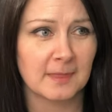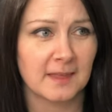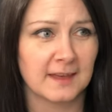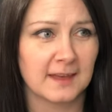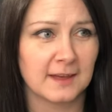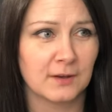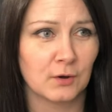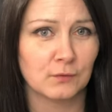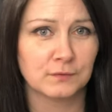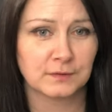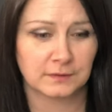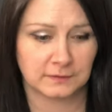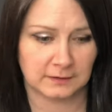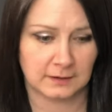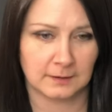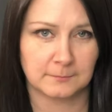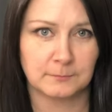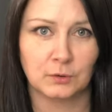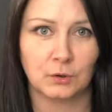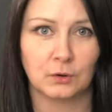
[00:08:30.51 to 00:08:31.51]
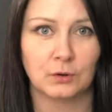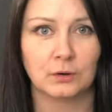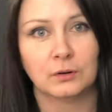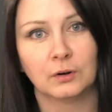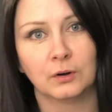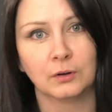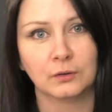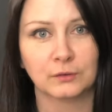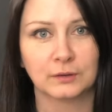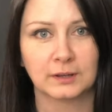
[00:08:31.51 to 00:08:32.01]
Obviously I'm
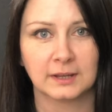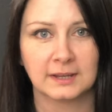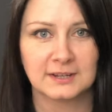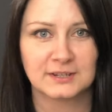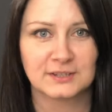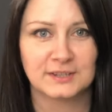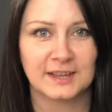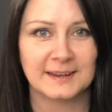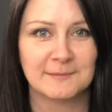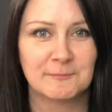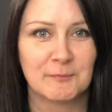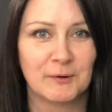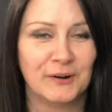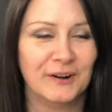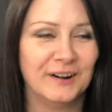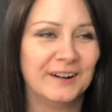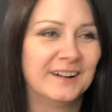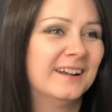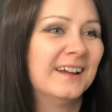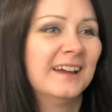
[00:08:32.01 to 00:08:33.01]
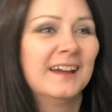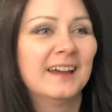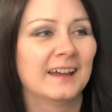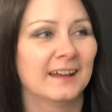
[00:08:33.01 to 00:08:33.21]
not on location anymore.